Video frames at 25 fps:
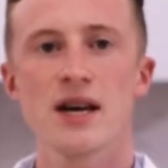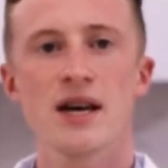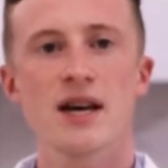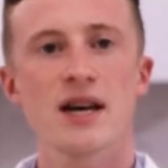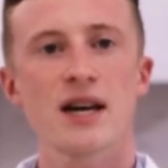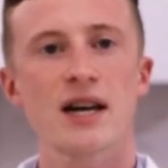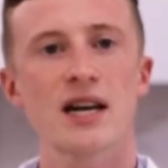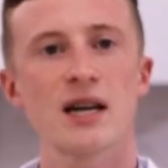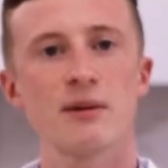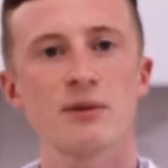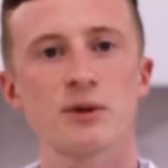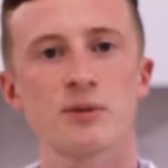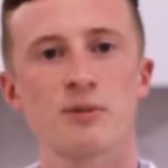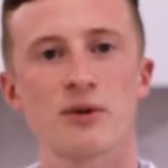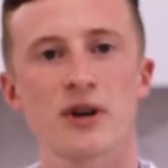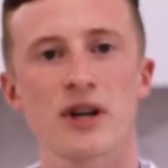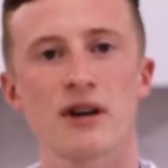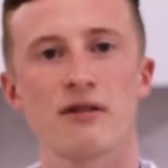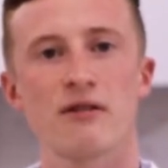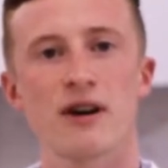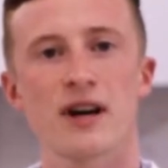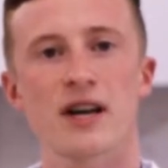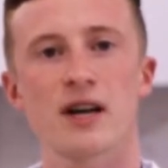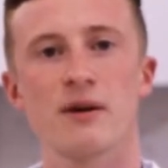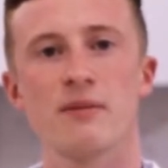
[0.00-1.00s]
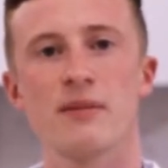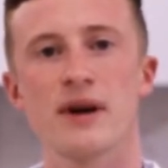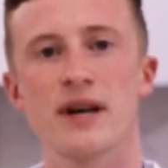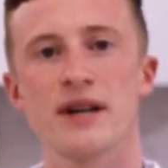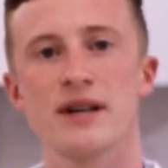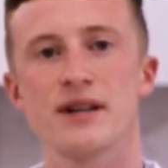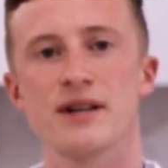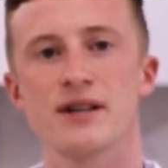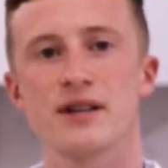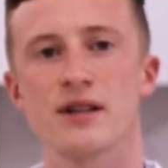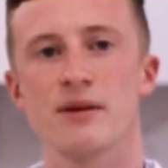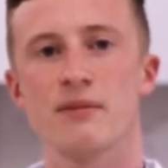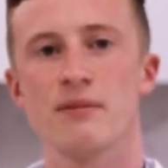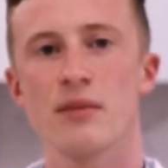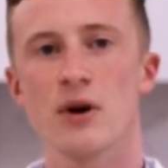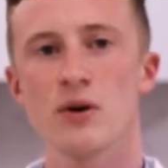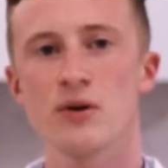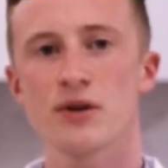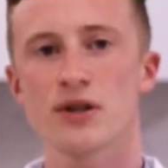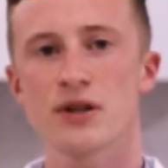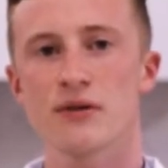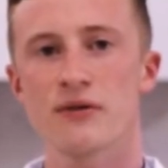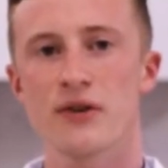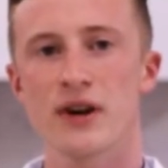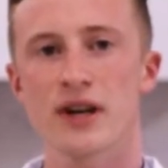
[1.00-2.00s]
Klipspringer recommend the
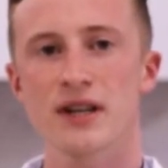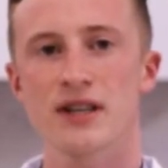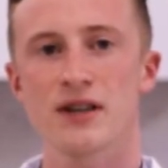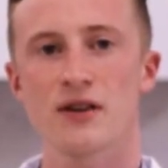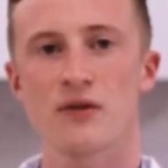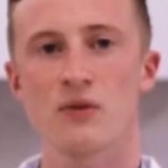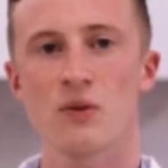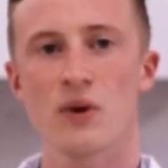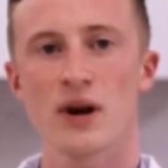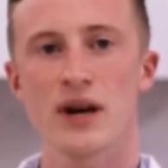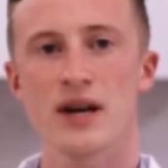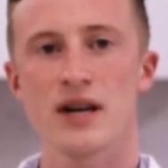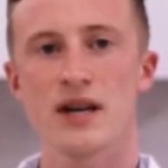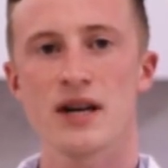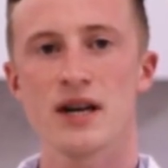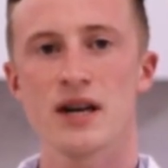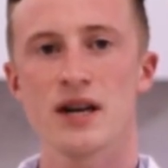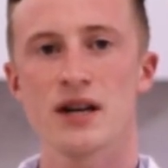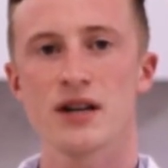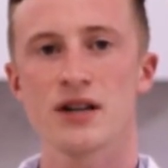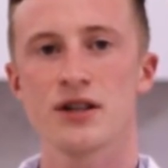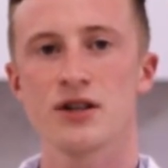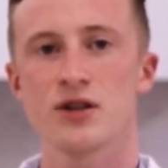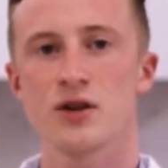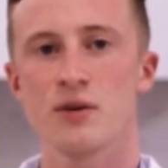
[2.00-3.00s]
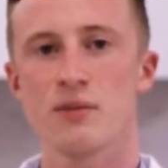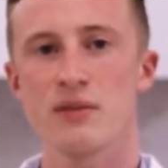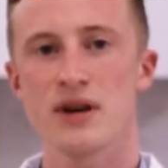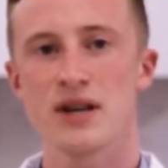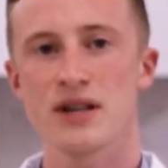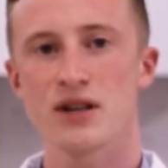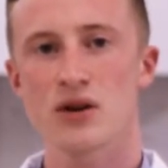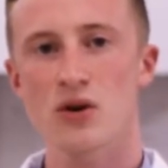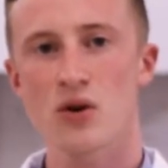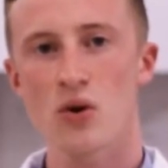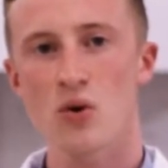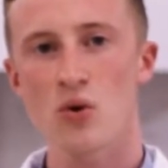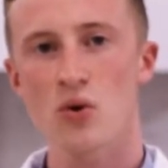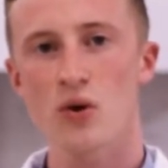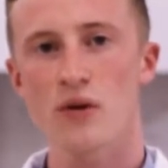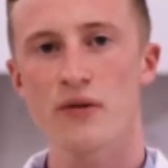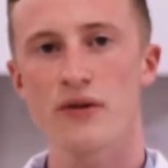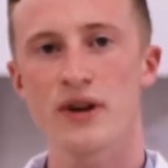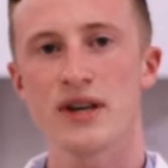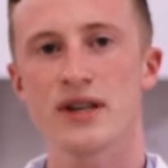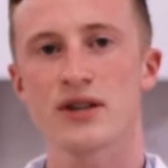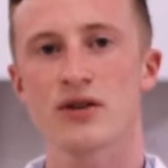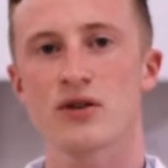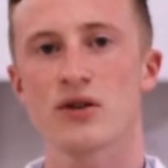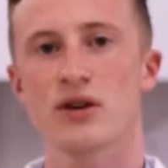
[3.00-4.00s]
most effective way to meet all of
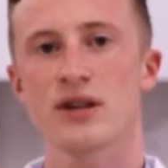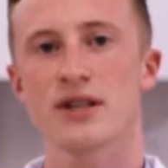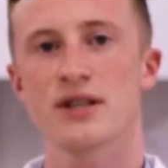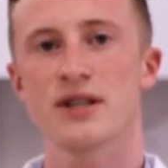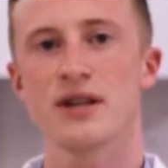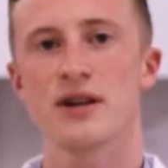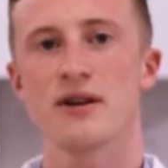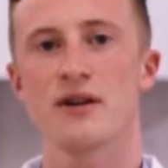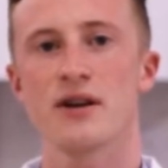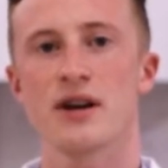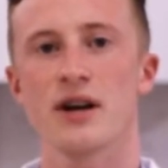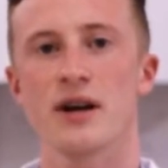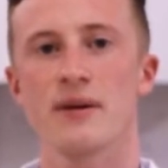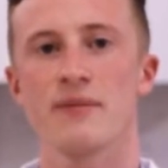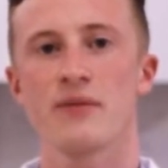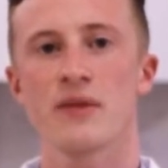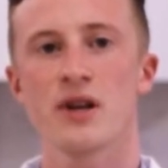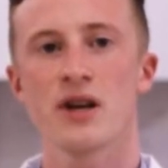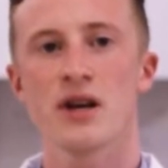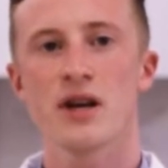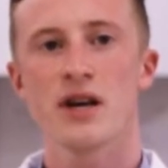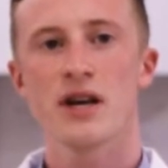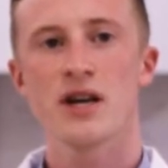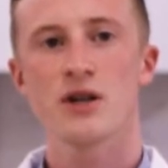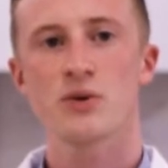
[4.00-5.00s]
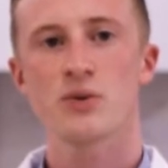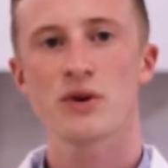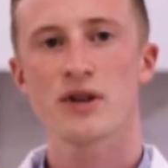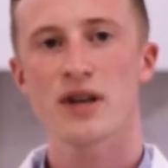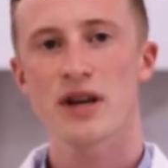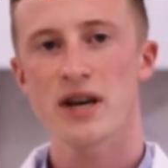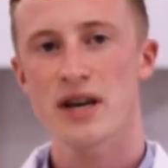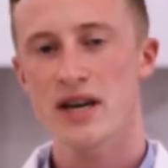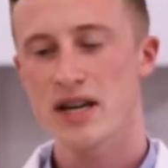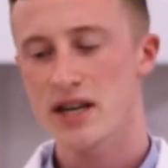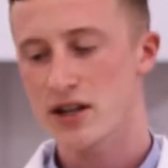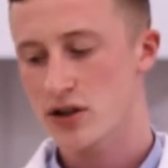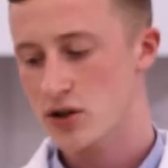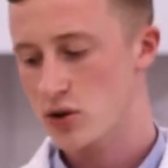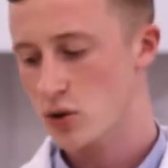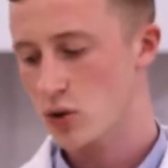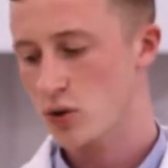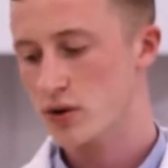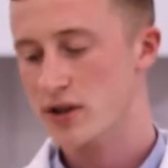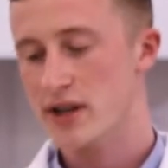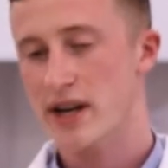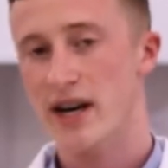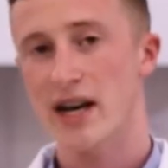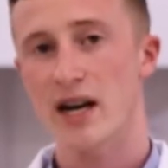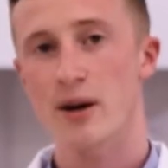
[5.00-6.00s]
these criteria is with a heat
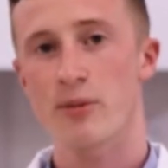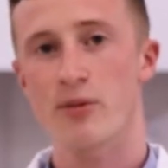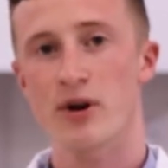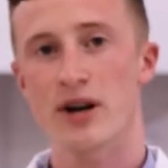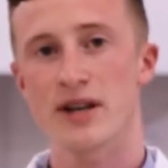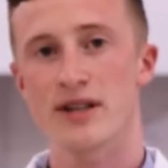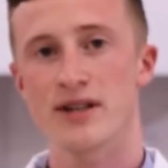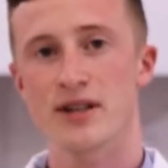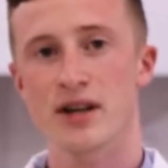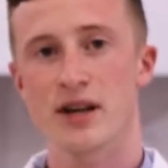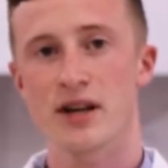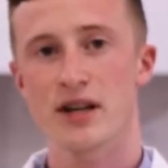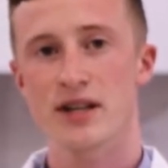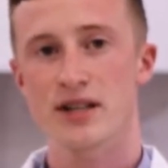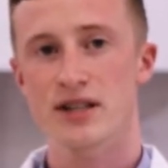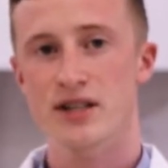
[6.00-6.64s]
source calibrator,